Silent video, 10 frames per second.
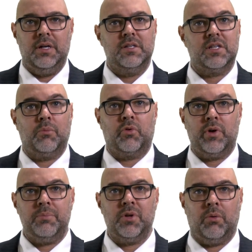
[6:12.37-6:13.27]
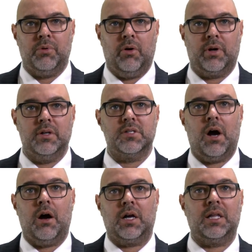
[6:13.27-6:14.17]
Some crypto brokers
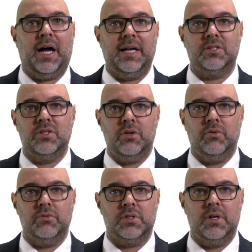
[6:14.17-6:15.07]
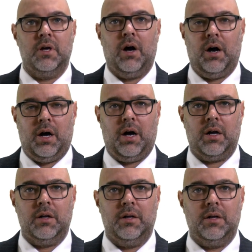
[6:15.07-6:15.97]
our clients use are